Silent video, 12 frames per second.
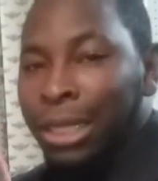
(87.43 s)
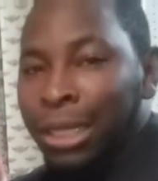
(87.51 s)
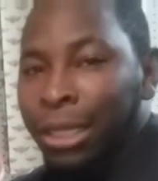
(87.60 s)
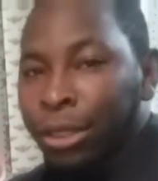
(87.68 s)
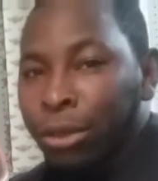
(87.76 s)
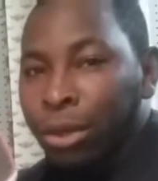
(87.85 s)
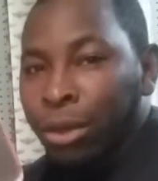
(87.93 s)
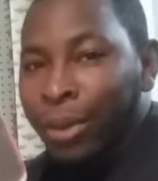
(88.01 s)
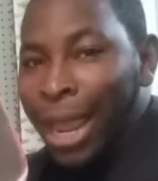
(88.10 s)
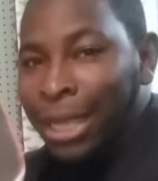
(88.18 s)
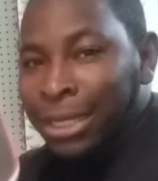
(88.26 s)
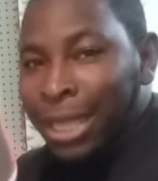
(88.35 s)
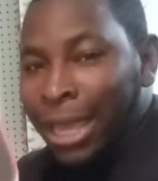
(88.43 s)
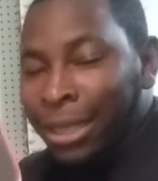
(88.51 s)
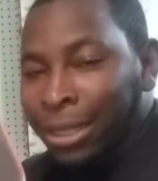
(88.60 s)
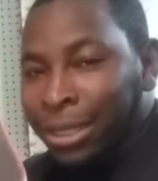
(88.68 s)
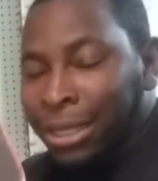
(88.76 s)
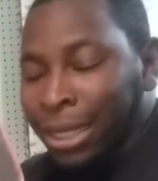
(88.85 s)
little cracks
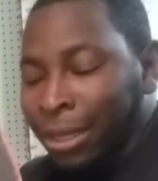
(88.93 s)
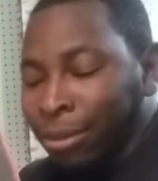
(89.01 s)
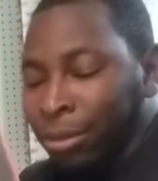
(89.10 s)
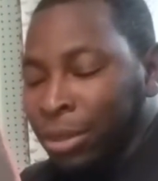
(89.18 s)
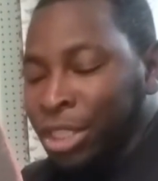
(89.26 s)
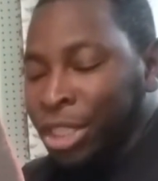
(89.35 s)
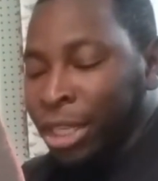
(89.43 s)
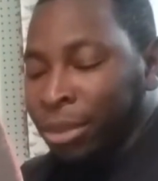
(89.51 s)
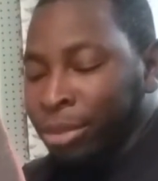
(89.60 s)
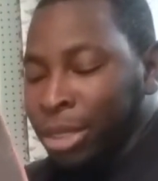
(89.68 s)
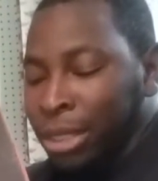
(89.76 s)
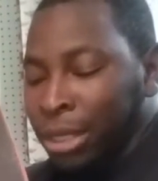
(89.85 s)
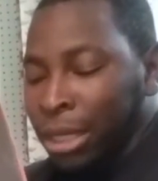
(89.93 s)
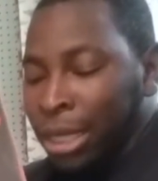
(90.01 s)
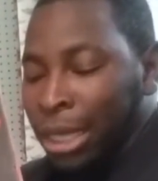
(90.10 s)
like this and chips